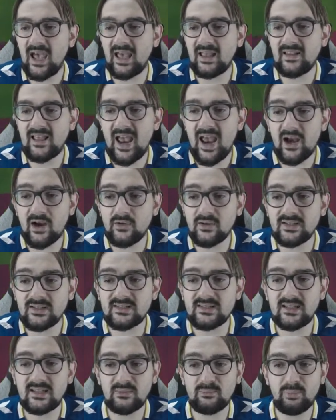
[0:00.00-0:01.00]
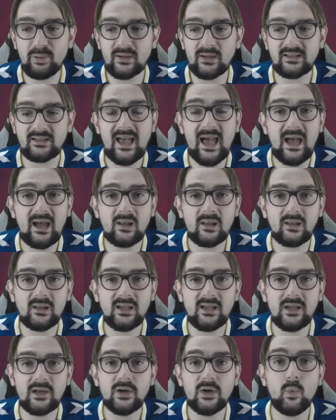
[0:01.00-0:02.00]
And Aarons didn't put a tackle
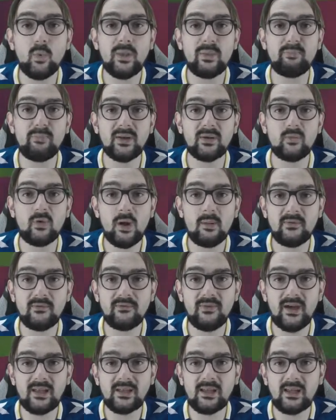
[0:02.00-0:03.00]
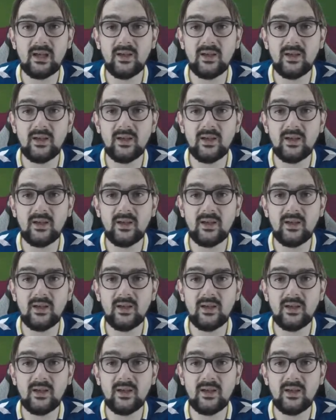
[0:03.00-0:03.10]
here when Benrahma finally